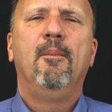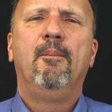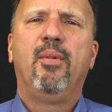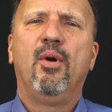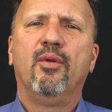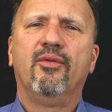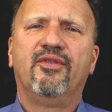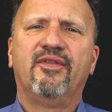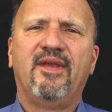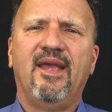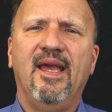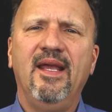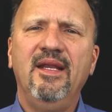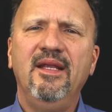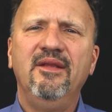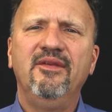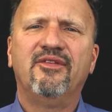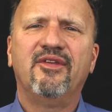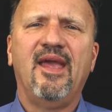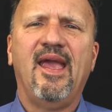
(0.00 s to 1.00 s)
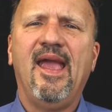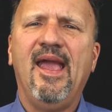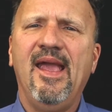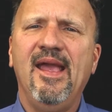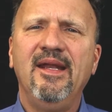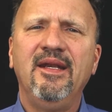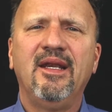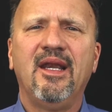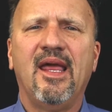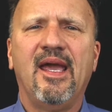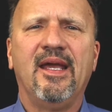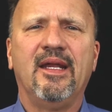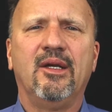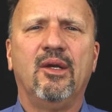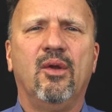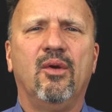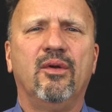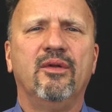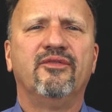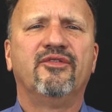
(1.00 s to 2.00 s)
Both tenants and
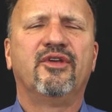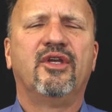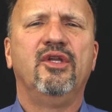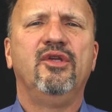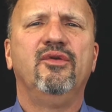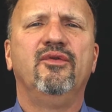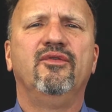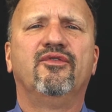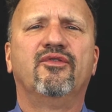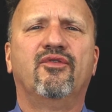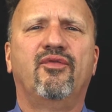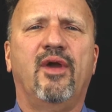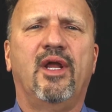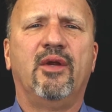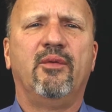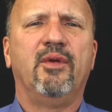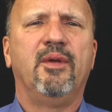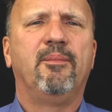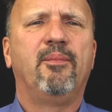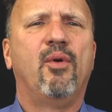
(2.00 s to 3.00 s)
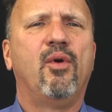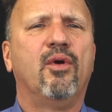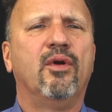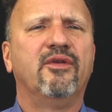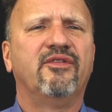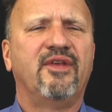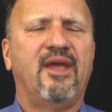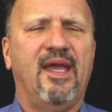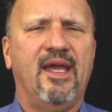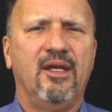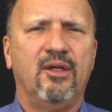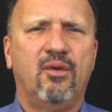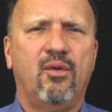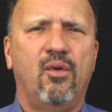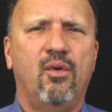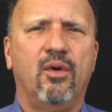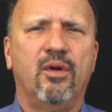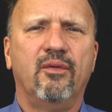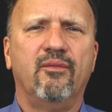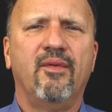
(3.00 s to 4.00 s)
landlords can use credit reports and
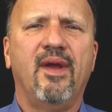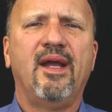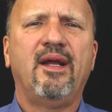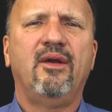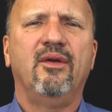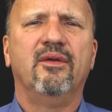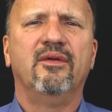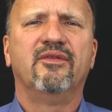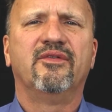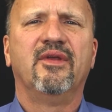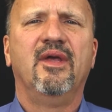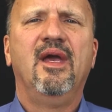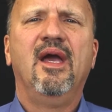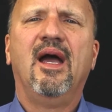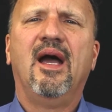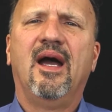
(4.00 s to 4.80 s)
court records.